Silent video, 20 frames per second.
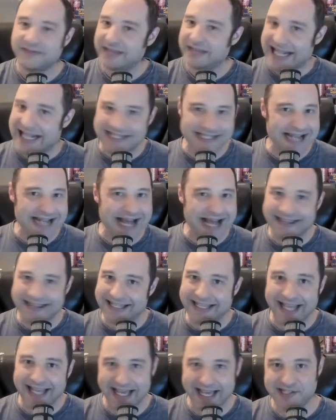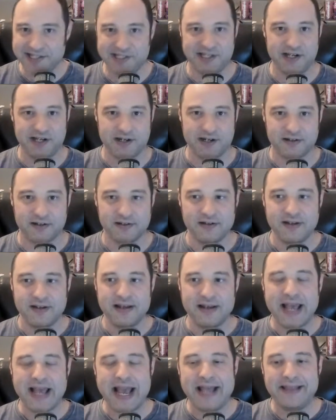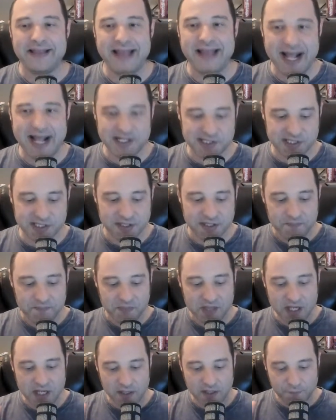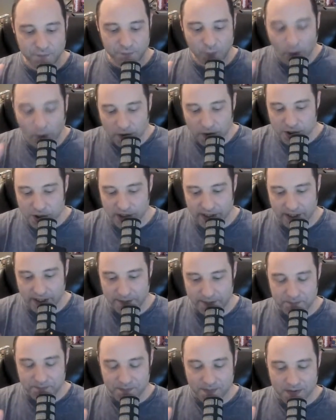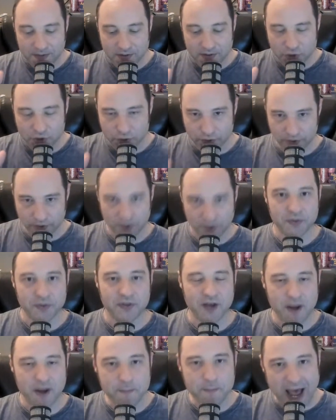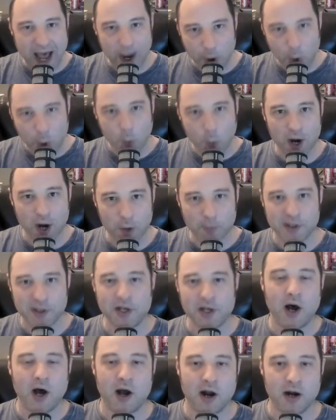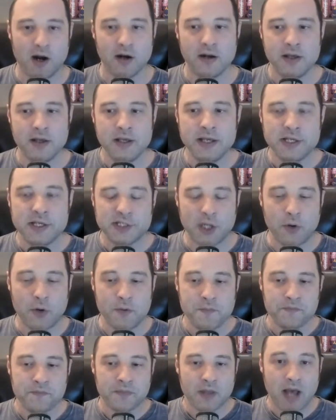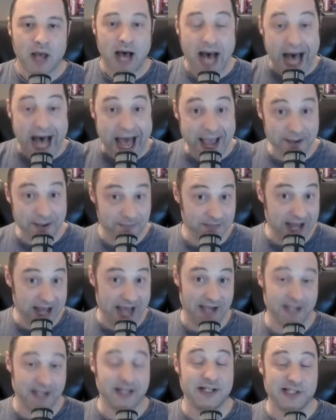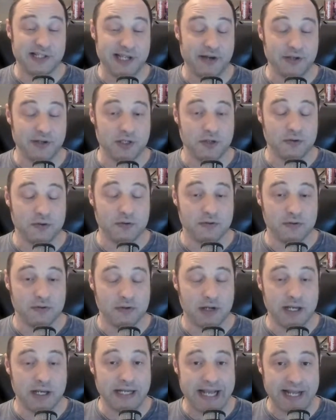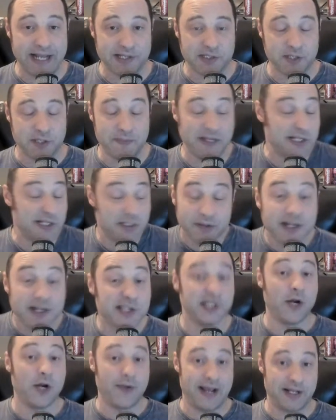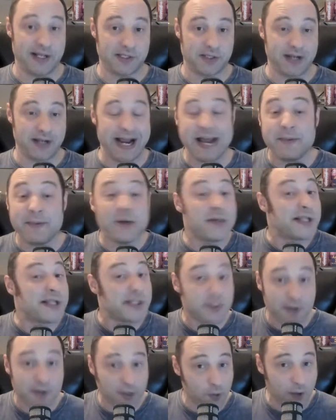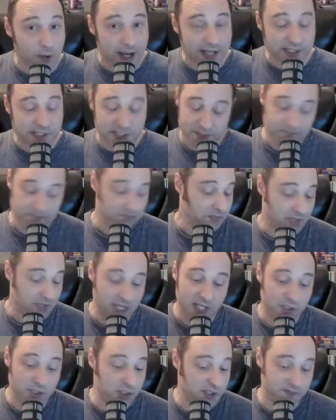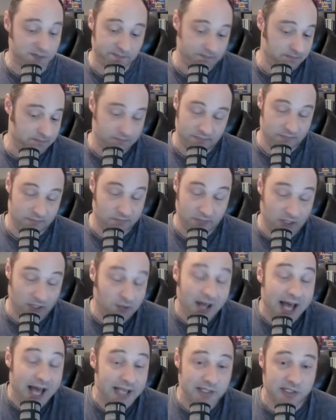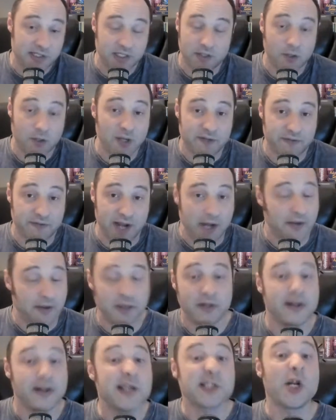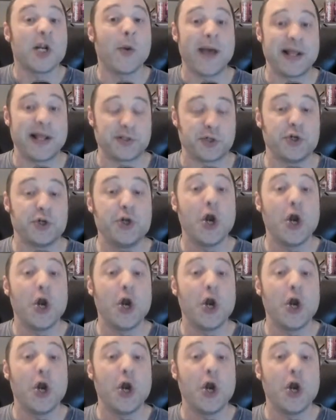That's not the case here. And that's the unfortunate truth about where we are. So I'm not going to tell you an answer because there is no answer. Anybody who tells you otherwise is just They're lying to you, quite frankly. There is no answer.